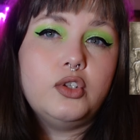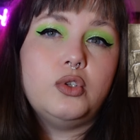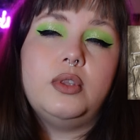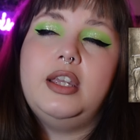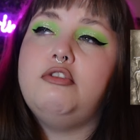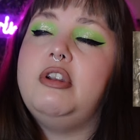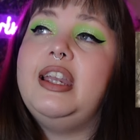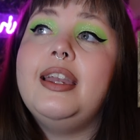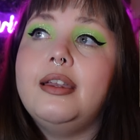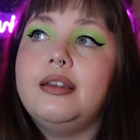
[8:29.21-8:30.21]
So they
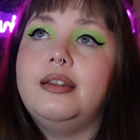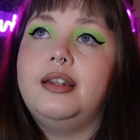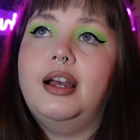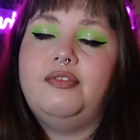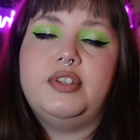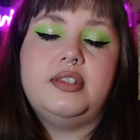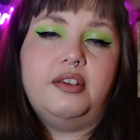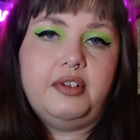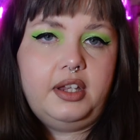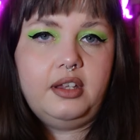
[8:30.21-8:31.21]
created an
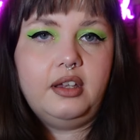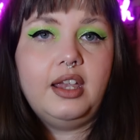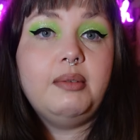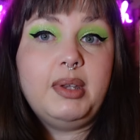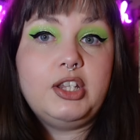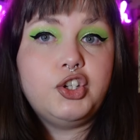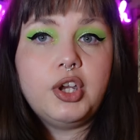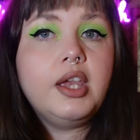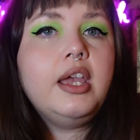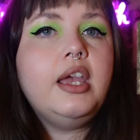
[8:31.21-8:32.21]
adversary
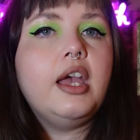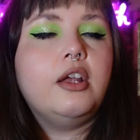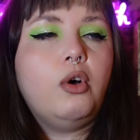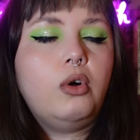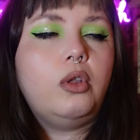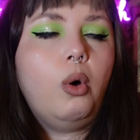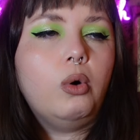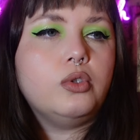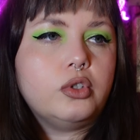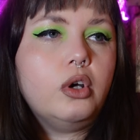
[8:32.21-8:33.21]
image, and all
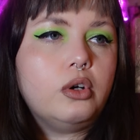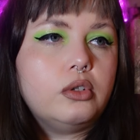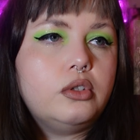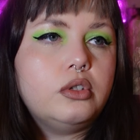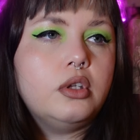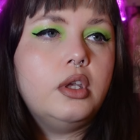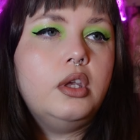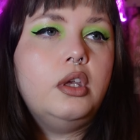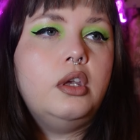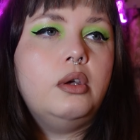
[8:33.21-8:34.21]
horned gods
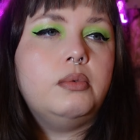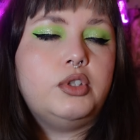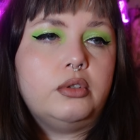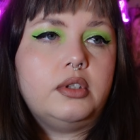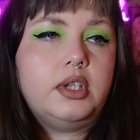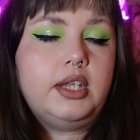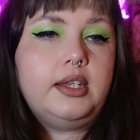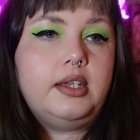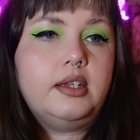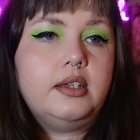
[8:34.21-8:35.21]
were
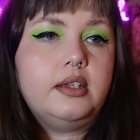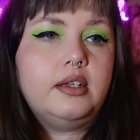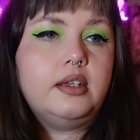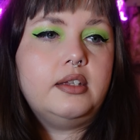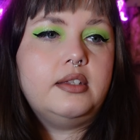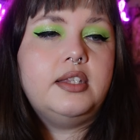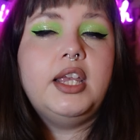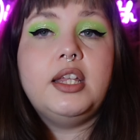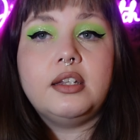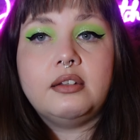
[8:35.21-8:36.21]
suddenly
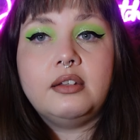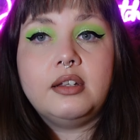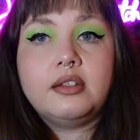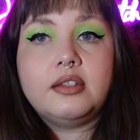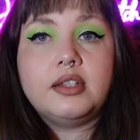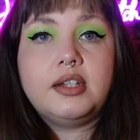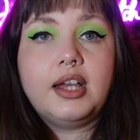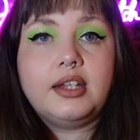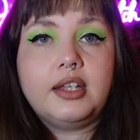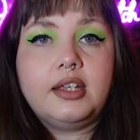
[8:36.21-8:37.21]
Satan and
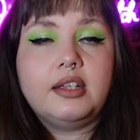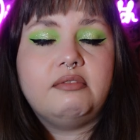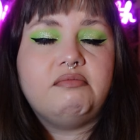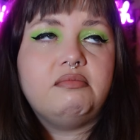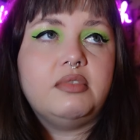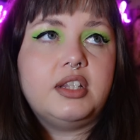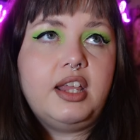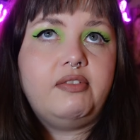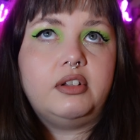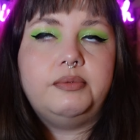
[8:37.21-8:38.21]
satanic and the
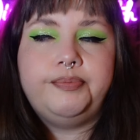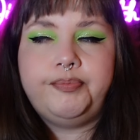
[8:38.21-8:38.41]
devil.